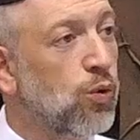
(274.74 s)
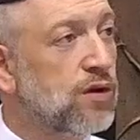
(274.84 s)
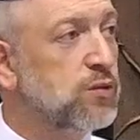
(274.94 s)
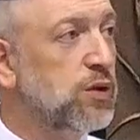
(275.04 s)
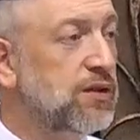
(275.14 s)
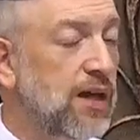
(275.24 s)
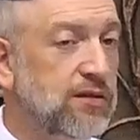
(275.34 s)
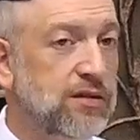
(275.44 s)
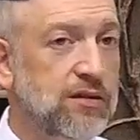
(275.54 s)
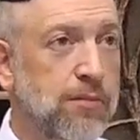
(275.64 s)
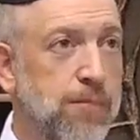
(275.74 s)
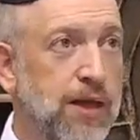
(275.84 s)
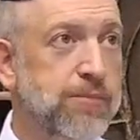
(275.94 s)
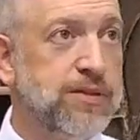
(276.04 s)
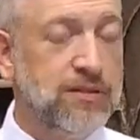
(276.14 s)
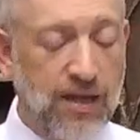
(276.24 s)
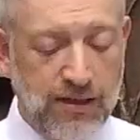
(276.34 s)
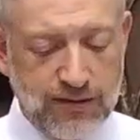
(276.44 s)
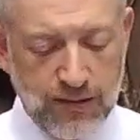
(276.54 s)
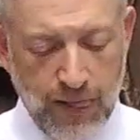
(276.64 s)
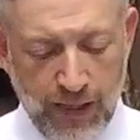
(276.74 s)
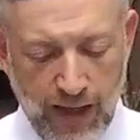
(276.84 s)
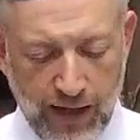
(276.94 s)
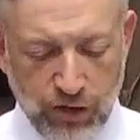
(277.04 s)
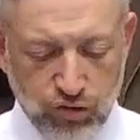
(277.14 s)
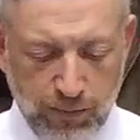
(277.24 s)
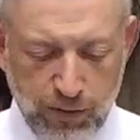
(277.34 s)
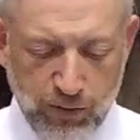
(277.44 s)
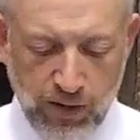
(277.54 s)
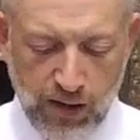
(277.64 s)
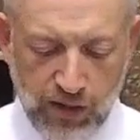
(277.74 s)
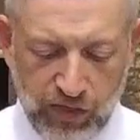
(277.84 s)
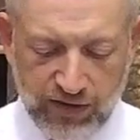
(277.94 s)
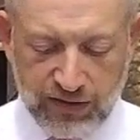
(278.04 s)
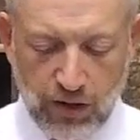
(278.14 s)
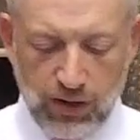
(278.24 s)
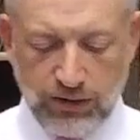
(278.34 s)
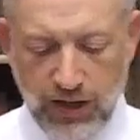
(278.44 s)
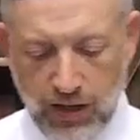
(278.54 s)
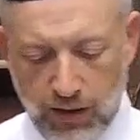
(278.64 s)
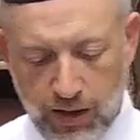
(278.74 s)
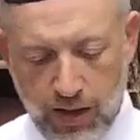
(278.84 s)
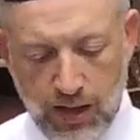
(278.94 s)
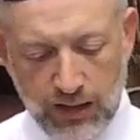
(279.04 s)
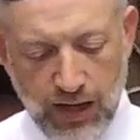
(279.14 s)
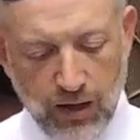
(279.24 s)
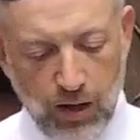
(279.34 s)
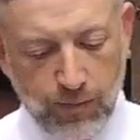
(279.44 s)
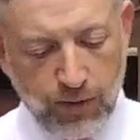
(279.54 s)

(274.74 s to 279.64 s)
worse, we're destined to make mistakes and attribute things that aren't there. The